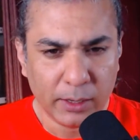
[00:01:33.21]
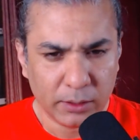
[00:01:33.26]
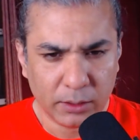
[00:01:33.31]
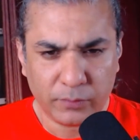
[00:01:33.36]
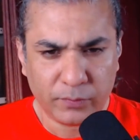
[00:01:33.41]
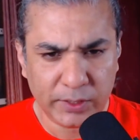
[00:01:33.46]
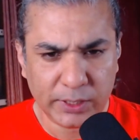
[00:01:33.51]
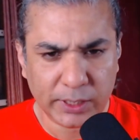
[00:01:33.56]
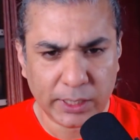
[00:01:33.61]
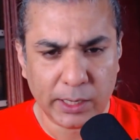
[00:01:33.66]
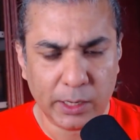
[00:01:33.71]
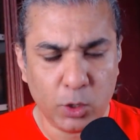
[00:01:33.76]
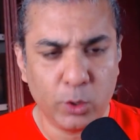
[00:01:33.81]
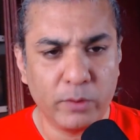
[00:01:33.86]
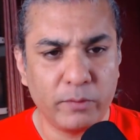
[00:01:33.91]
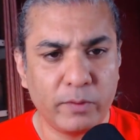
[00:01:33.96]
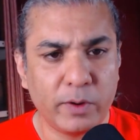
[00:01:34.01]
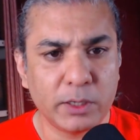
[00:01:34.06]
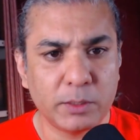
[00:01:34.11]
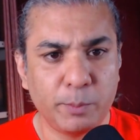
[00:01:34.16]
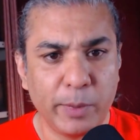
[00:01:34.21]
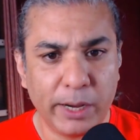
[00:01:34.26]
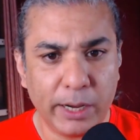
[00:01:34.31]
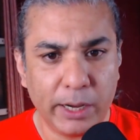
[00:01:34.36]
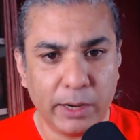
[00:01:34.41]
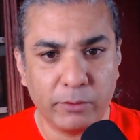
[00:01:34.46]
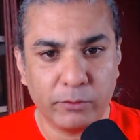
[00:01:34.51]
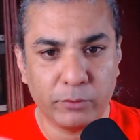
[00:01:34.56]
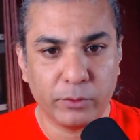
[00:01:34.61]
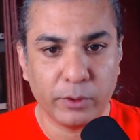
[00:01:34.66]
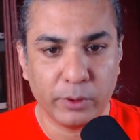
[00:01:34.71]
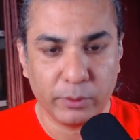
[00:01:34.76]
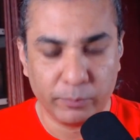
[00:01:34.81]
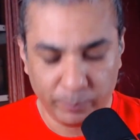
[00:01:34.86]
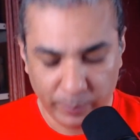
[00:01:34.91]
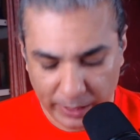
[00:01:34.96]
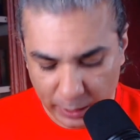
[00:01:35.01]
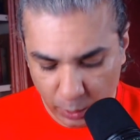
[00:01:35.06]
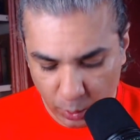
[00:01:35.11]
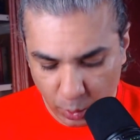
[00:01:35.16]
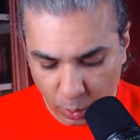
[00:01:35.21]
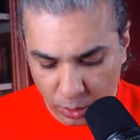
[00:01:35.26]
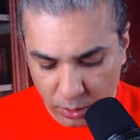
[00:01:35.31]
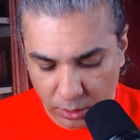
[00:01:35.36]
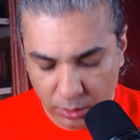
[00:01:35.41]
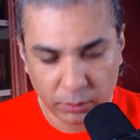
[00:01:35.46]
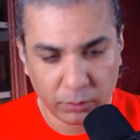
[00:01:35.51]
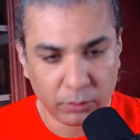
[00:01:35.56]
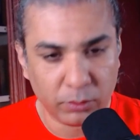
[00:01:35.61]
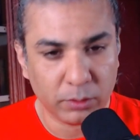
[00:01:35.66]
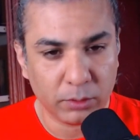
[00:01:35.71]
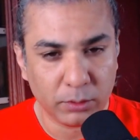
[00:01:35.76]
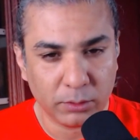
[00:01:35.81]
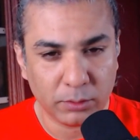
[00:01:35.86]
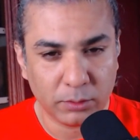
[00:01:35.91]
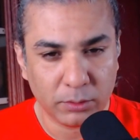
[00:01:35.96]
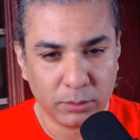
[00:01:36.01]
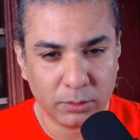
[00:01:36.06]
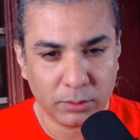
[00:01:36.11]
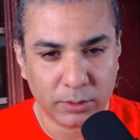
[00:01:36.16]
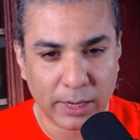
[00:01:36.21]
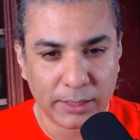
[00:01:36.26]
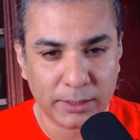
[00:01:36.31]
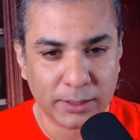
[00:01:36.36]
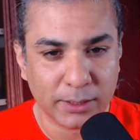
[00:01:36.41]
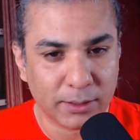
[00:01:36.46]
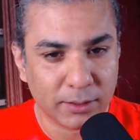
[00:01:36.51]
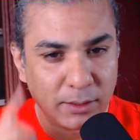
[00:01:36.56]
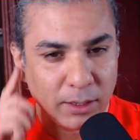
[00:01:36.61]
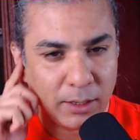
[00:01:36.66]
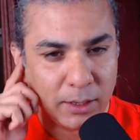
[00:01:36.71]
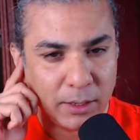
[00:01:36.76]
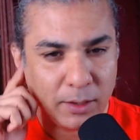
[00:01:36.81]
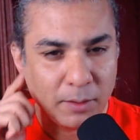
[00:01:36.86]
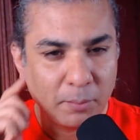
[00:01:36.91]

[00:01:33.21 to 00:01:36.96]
The physical universe may look rather